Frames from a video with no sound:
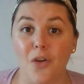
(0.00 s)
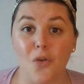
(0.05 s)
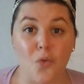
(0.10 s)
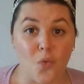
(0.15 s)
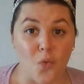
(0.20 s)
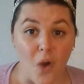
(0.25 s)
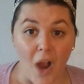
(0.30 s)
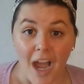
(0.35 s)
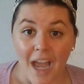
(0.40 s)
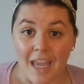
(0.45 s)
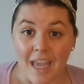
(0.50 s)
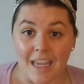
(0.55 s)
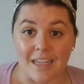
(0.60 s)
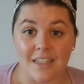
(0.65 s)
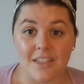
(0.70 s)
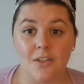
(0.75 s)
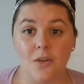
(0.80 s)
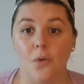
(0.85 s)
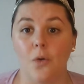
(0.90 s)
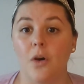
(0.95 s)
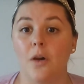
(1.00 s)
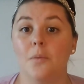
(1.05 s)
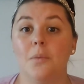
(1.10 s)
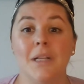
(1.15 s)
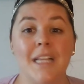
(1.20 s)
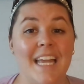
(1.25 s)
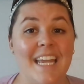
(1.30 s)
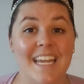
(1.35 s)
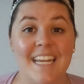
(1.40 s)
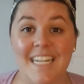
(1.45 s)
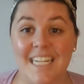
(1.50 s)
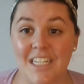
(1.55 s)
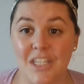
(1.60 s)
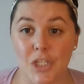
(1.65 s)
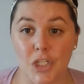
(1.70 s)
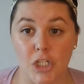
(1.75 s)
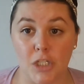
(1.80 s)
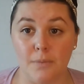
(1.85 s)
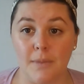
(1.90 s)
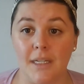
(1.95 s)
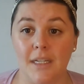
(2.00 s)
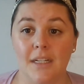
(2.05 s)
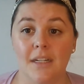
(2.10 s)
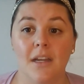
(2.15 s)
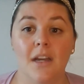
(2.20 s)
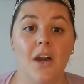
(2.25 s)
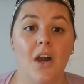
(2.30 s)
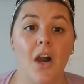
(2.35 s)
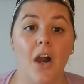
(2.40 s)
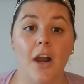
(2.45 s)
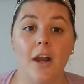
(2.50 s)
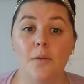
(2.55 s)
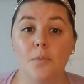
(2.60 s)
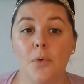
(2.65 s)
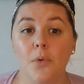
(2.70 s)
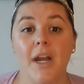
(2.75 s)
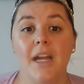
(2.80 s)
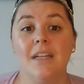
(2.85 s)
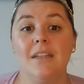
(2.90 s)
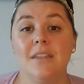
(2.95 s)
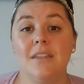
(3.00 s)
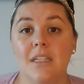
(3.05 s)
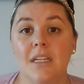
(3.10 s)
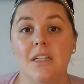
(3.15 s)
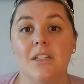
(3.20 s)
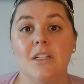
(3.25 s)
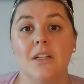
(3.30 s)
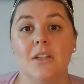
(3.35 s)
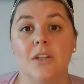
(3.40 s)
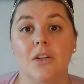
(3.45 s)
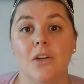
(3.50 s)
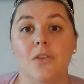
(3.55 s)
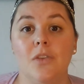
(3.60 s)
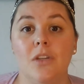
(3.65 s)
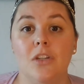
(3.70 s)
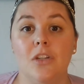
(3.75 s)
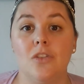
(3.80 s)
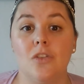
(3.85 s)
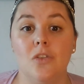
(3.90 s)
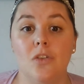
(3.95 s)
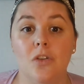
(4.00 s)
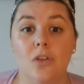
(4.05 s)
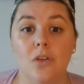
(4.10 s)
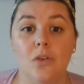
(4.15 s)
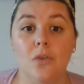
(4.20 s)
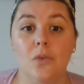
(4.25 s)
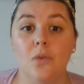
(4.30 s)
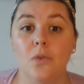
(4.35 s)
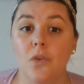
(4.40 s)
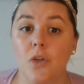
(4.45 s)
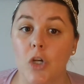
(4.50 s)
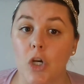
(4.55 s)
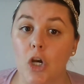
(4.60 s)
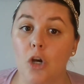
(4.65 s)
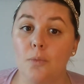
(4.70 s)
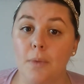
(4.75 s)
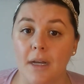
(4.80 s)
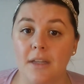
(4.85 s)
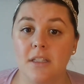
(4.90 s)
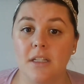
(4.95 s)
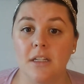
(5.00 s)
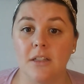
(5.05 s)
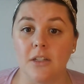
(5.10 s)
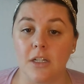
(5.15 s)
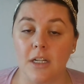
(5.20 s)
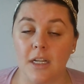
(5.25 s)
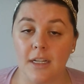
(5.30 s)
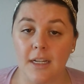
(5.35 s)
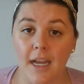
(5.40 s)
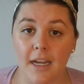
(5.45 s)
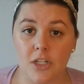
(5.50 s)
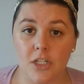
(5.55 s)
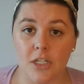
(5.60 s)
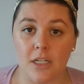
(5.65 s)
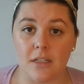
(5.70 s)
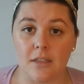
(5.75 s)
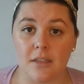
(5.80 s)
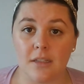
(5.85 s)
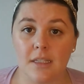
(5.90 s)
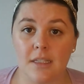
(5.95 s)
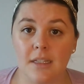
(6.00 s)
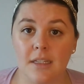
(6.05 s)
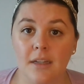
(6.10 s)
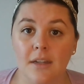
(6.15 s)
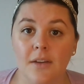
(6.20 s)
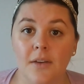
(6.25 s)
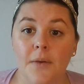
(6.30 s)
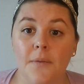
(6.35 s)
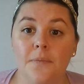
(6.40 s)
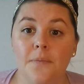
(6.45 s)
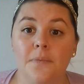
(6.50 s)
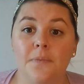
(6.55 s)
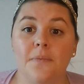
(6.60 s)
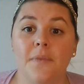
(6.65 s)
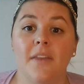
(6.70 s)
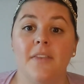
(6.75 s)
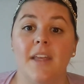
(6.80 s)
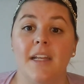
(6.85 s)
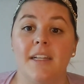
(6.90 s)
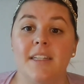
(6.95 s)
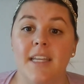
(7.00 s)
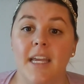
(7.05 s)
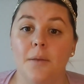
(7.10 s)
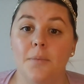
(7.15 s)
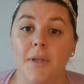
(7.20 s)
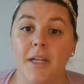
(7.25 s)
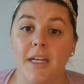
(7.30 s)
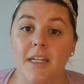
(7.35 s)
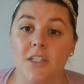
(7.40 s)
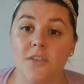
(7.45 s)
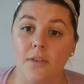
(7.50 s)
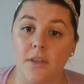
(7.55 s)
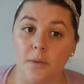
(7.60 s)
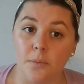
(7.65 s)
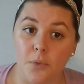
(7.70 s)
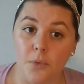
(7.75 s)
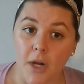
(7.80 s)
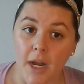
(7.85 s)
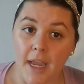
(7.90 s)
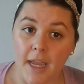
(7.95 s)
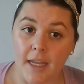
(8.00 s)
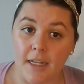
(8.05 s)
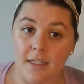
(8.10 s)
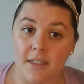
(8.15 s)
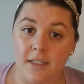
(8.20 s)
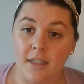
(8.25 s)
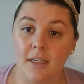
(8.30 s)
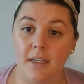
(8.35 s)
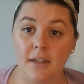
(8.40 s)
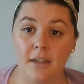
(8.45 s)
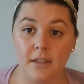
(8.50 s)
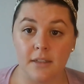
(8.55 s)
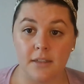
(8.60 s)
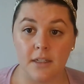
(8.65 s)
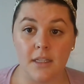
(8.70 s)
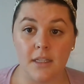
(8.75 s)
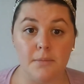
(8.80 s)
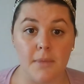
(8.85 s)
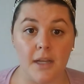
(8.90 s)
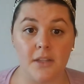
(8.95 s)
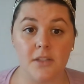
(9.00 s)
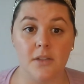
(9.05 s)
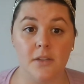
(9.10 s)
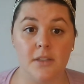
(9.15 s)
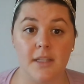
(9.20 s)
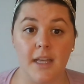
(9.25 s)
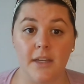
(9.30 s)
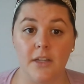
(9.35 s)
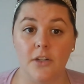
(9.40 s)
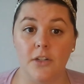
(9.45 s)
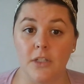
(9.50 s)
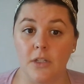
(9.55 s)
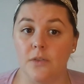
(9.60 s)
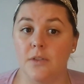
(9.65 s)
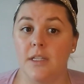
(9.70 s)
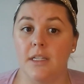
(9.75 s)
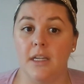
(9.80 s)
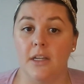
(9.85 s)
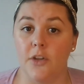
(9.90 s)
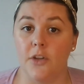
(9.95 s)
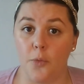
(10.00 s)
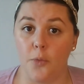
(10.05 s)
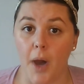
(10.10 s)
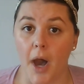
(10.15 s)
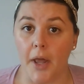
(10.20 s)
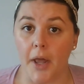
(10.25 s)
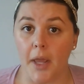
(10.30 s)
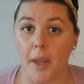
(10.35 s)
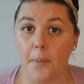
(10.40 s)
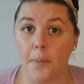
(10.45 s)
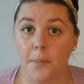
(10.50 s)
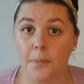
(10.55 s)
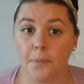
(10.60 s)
to write or play an instrument, our brains need to learn these new neuromuscular connections that take place from the brain to the muscles that you're using in your body.